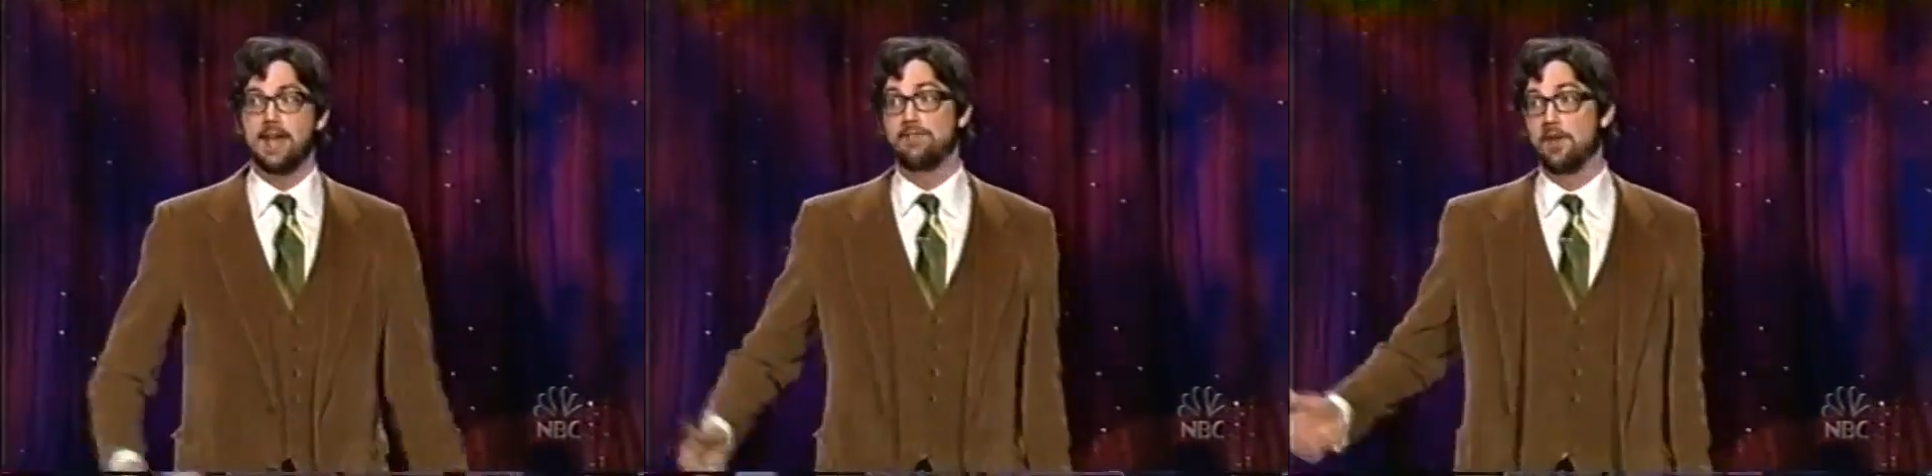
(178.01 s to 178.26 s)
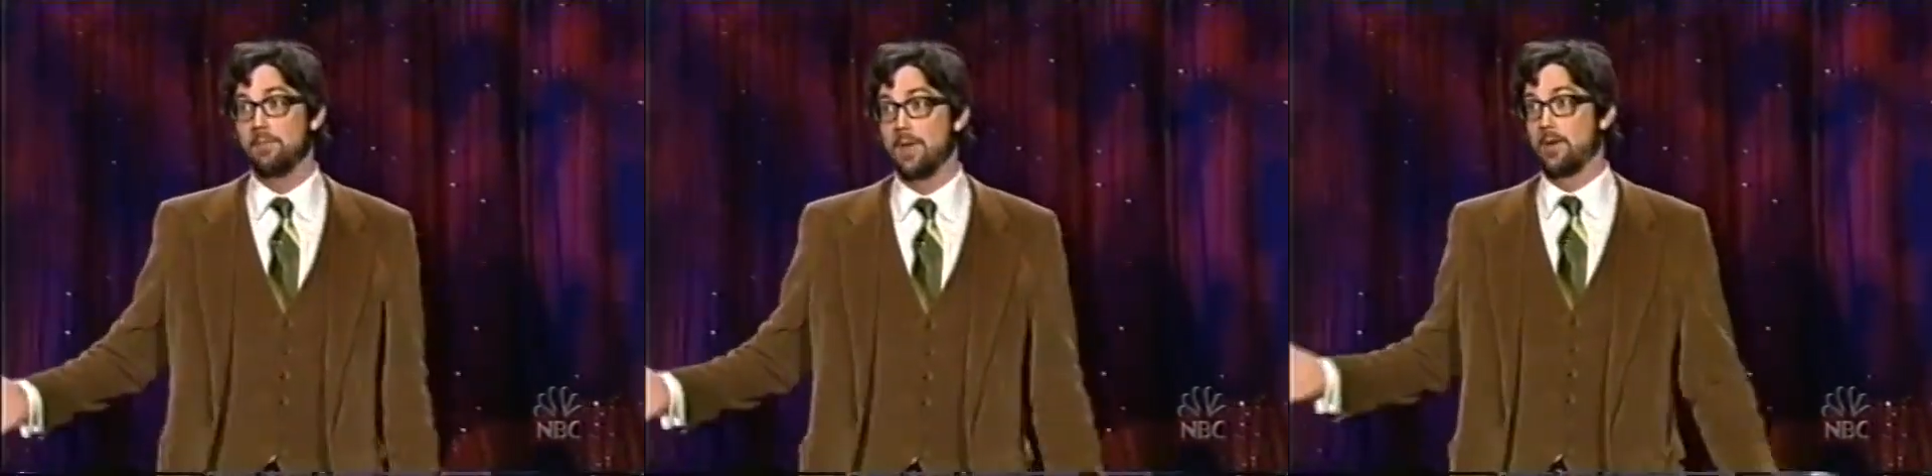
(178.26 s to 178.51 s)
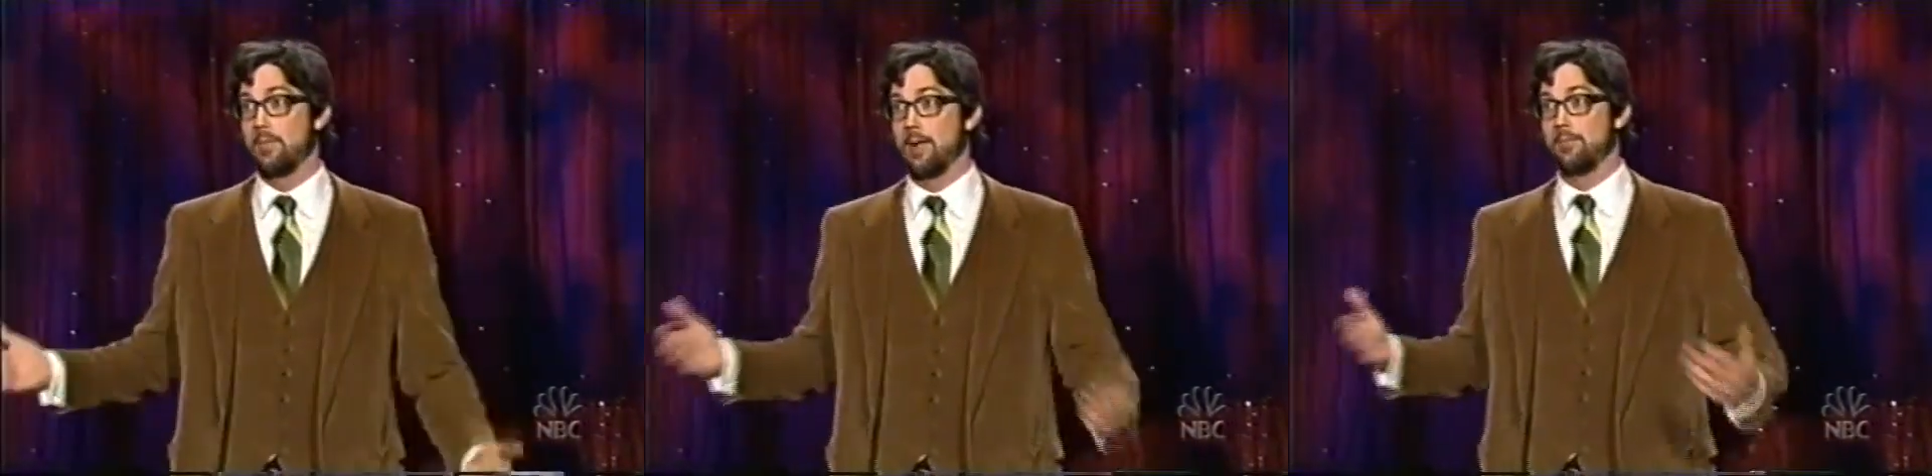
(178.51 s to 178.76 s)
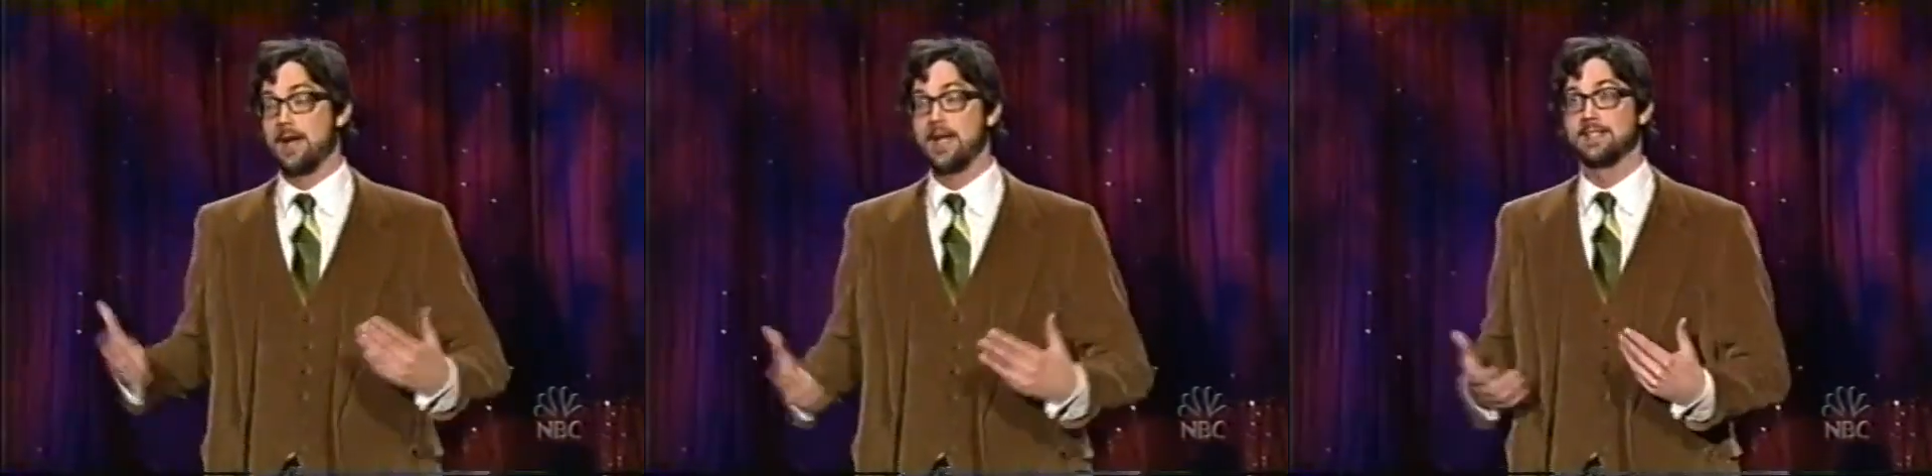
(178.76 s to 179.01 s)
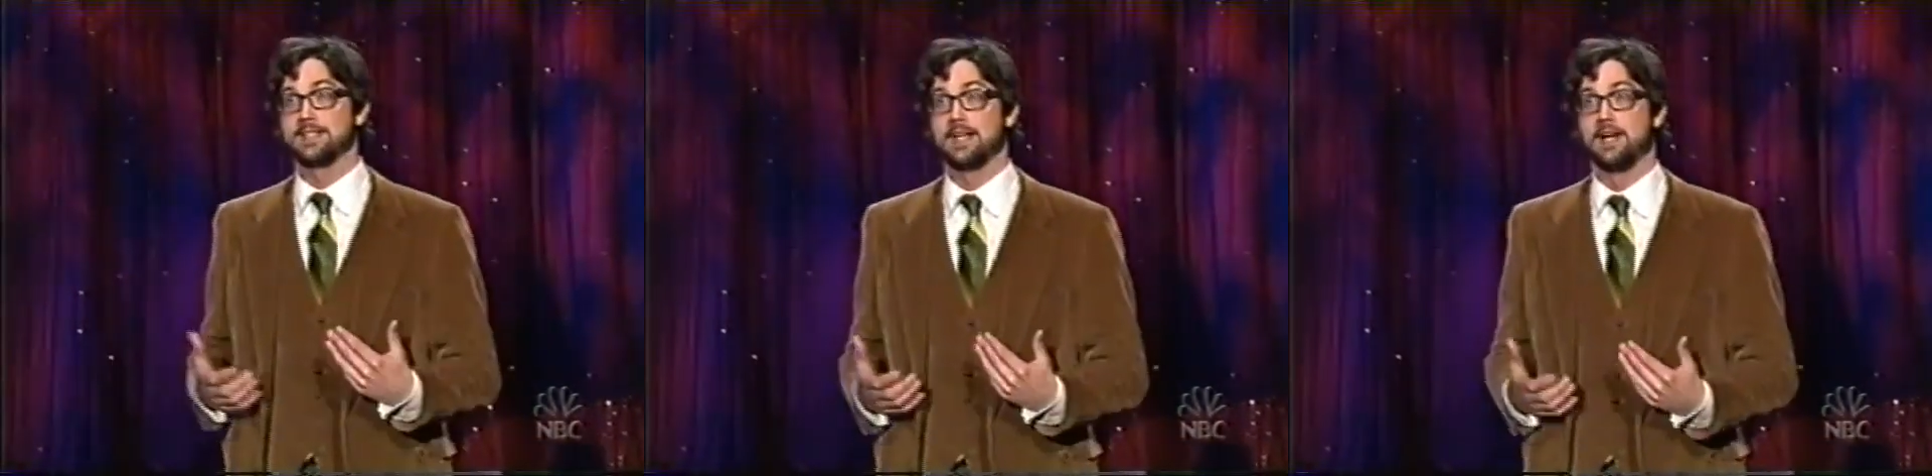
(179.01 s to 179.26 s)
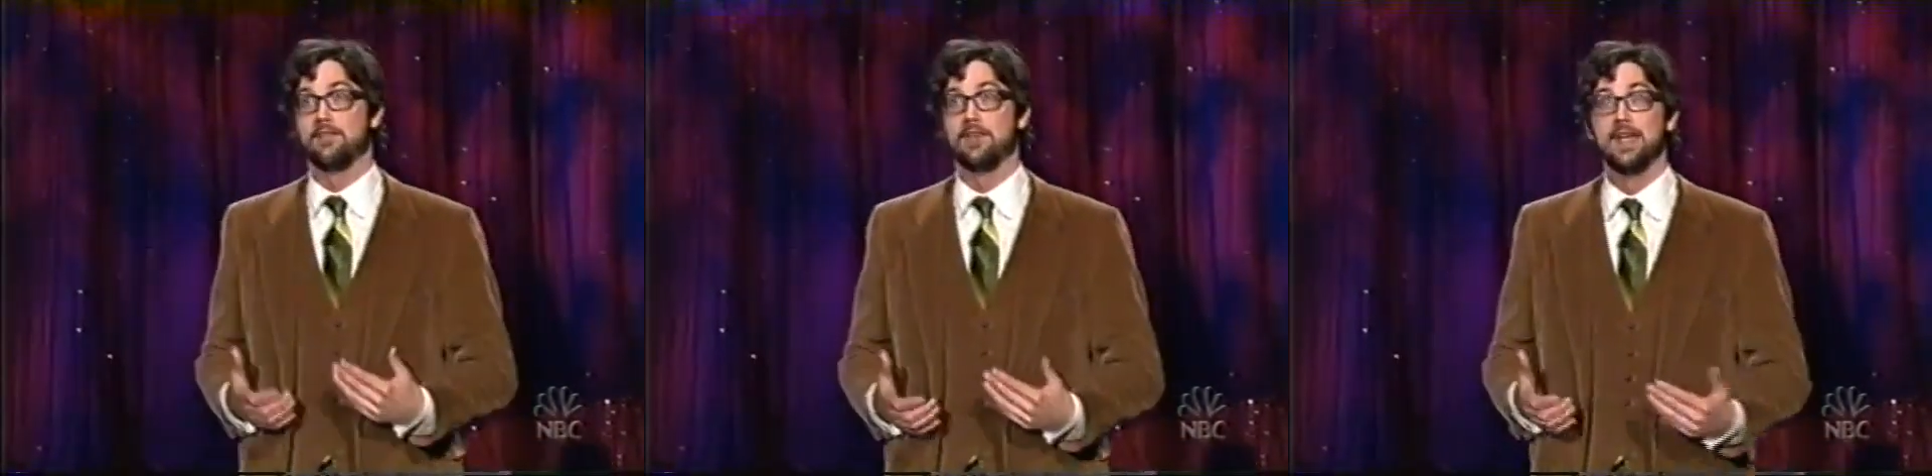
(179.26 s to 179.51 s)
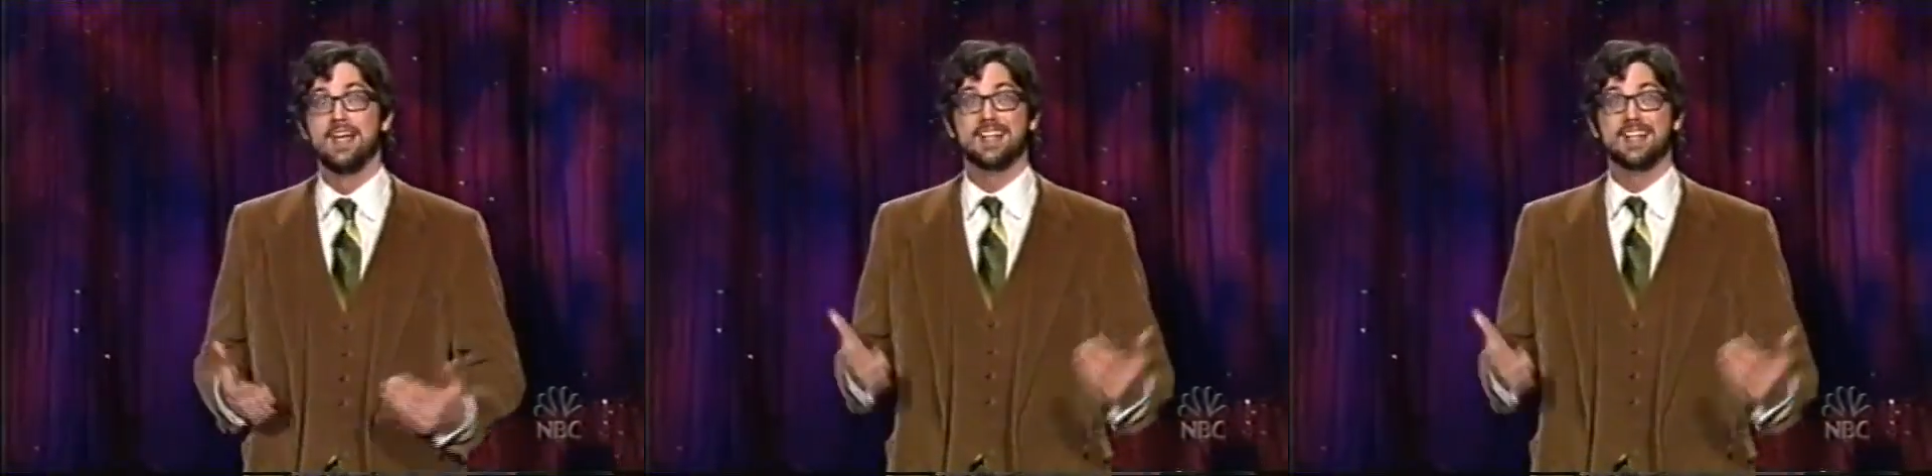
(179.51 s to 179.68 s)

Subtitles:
I felt better about myself